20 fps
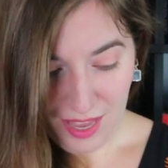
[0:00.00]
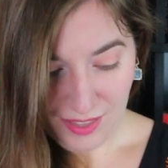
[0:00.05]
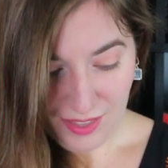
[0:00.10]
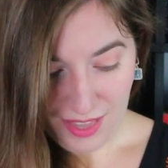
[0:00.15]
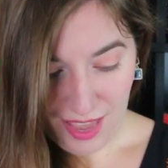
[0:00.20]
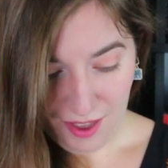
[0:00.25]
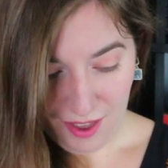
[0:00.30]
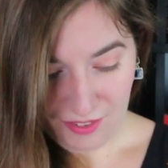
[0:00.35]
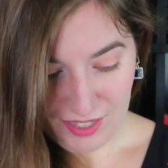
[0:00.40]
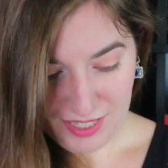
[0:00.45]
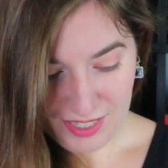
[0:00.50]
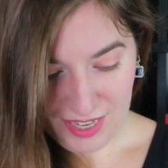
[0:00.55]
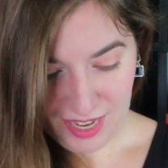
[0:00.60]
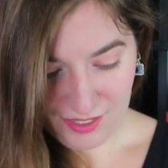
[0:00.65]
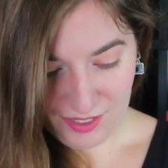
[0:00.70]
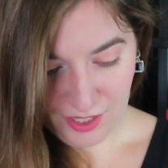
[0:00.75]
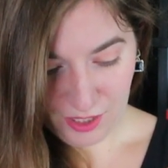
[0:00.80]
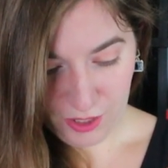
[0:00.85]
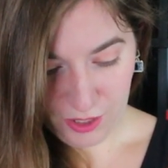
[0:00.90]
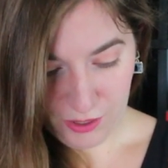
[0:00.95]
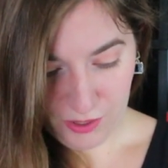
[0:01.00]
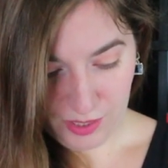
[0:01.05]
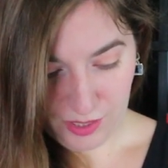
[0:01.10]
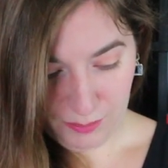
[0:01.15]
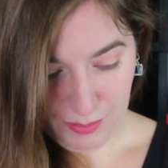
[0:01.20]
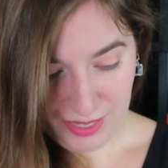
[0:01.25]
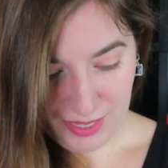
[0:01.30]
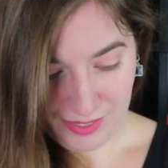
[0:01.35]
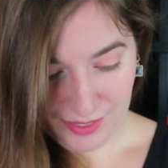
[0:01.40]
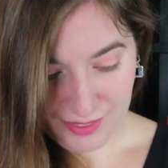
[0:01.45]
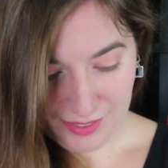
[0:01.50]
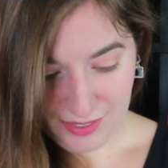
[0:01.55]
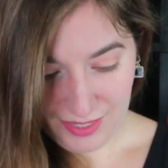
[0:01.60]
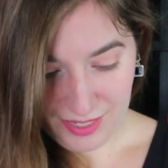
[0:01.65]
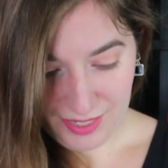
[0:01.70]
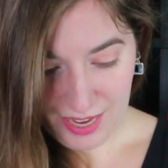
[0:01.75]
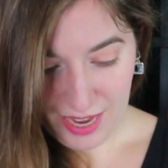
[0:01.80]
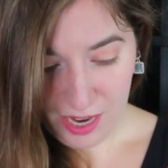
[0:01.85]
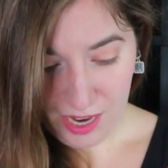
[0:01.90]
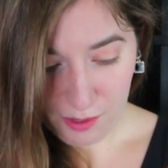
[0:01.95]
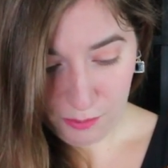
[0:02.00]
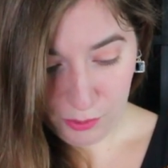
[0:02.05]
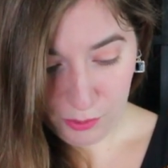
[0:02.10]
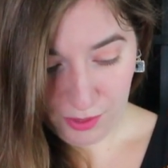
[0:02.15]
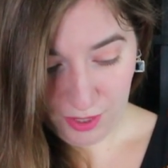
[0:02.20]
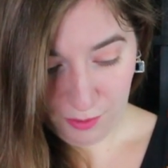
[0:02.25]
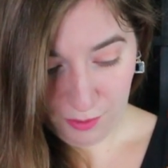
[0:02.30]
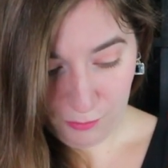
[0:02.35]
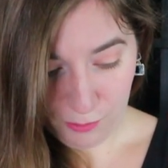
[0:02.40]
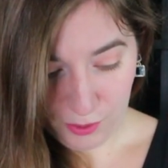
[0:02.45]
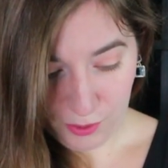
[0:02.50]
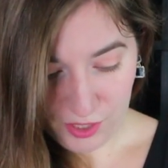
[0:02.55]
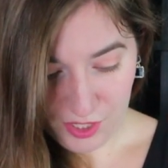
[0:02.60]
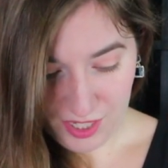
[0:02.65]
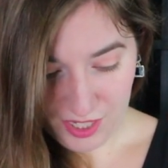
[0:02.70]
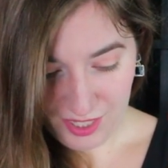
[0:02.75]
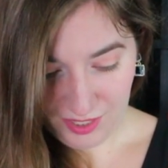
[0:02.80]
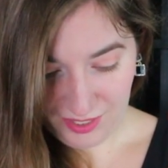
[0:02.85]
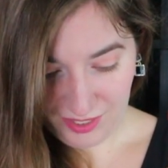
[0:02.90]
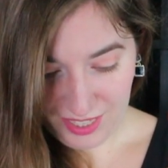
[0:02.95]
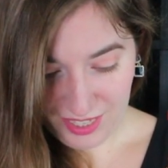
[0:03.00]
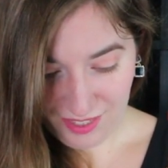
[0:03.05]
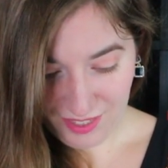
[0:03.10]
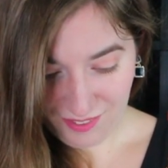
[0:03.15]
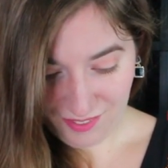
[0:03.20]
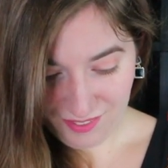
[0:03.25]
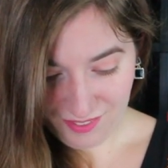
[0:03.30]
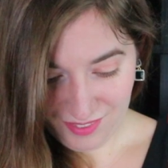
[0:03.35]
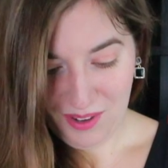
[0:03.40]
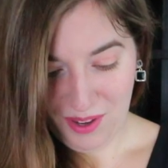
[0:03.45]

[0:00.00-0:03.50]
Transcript: They haven't yet secured space at Sydney Airport, unfortunately.